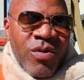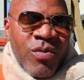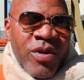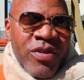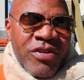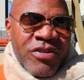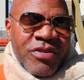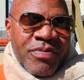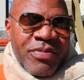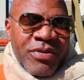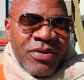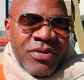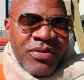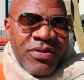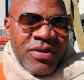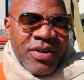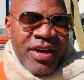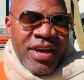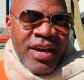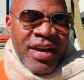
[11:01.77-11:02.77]

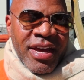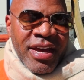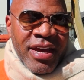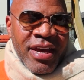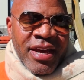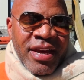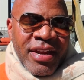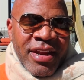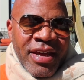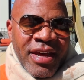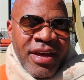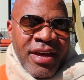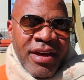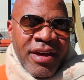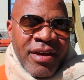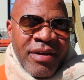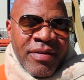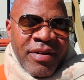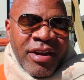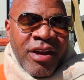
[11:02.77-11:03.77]
Witherspoon
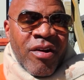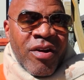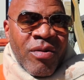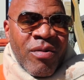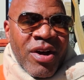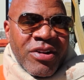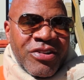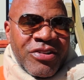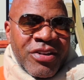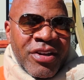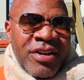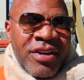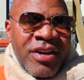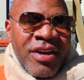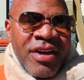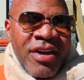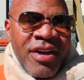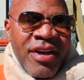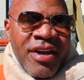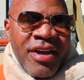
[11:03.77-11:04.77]
and Kerry Washington,
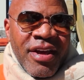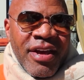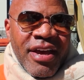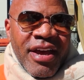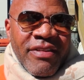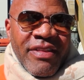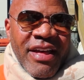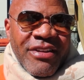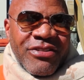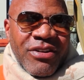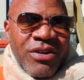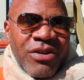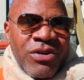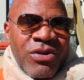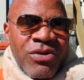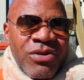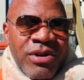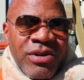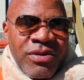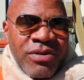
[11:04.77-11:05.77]
and that's on
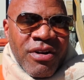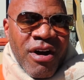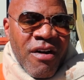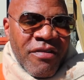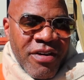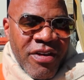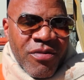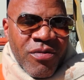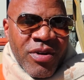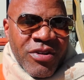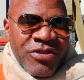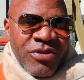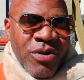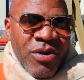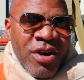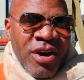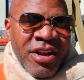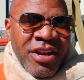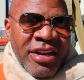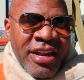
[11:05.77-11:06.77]
Hulu. All the other ones are
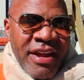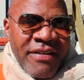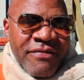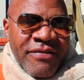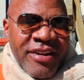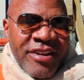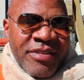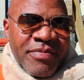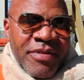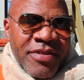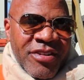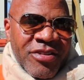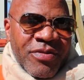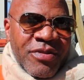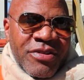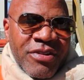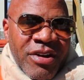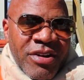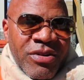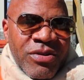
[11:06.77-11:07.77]
on Netflix, but this
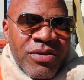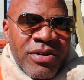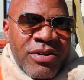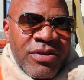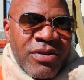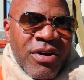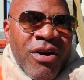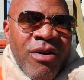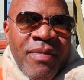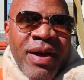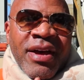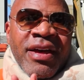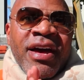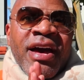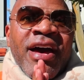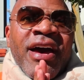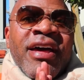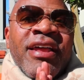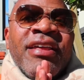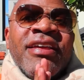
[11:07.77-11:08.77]
one's on Hulu. Oh my
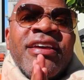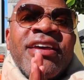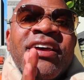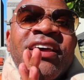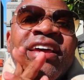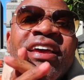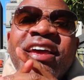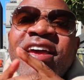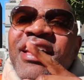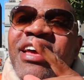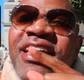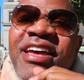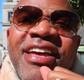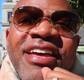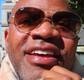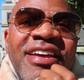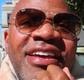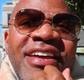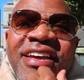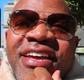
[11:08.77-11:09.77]
God,
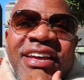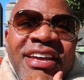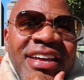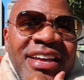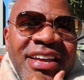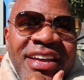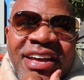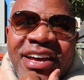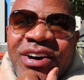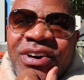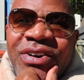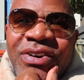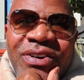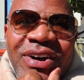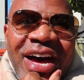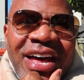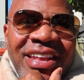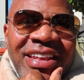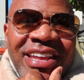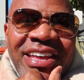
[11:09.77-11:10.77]

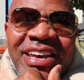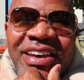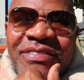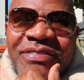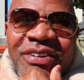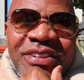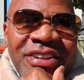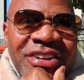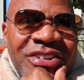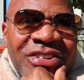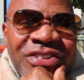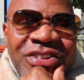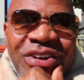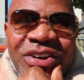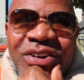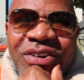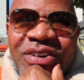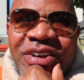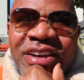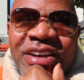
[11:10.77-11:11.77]
I live for this
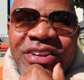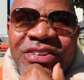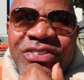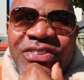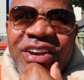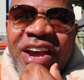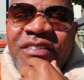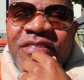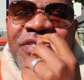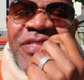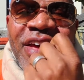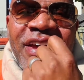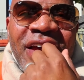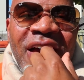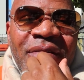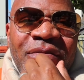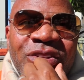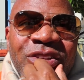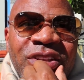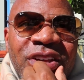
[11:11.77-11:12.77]
show. It's everything
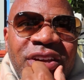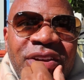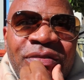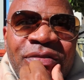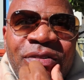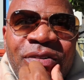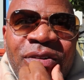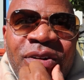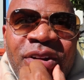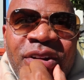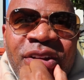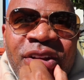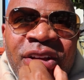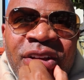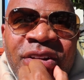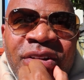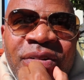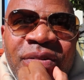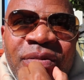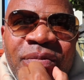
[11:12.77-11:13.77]
I was looking for
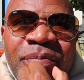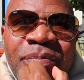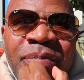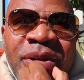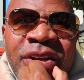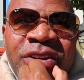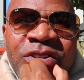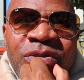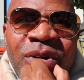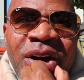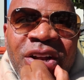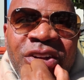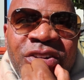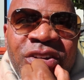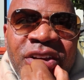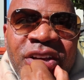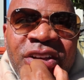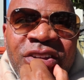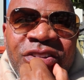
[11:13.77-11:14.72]
in binge watching.